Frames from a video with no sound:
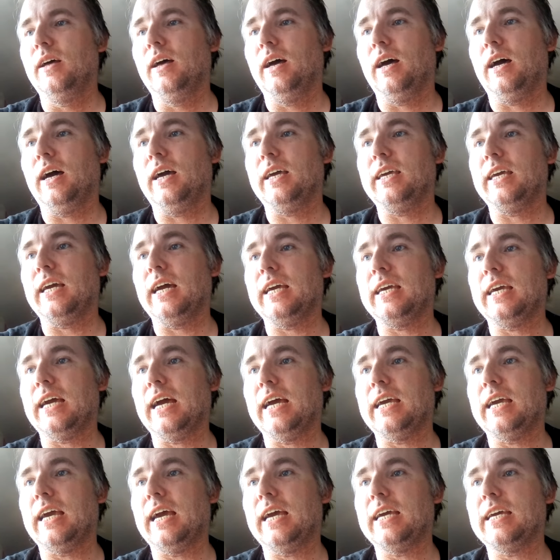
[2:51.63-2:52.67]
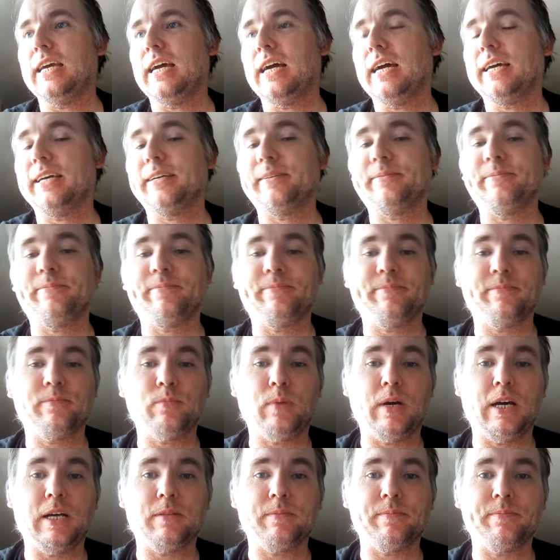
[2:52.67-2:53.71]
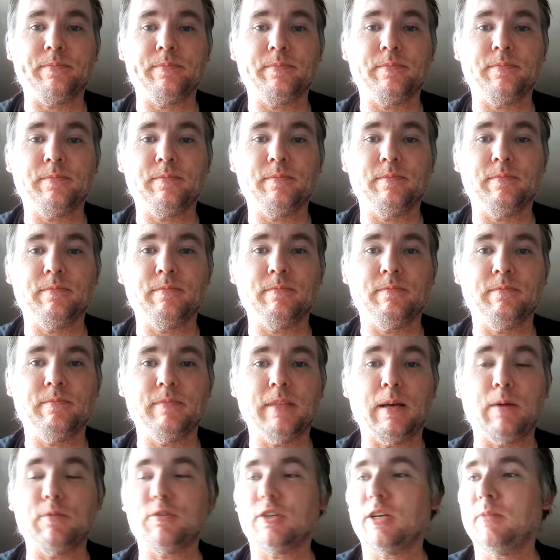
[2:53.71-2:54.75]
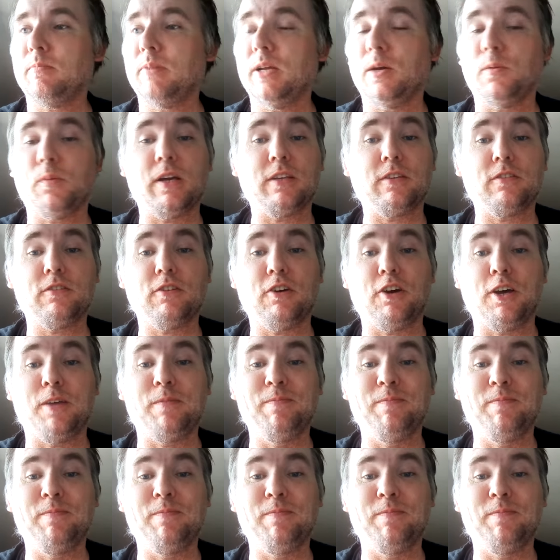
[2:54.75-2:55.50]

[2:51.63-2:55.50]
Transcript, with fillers: Ay, ay, ay, ay, ay. Well, that was a complete waste of time.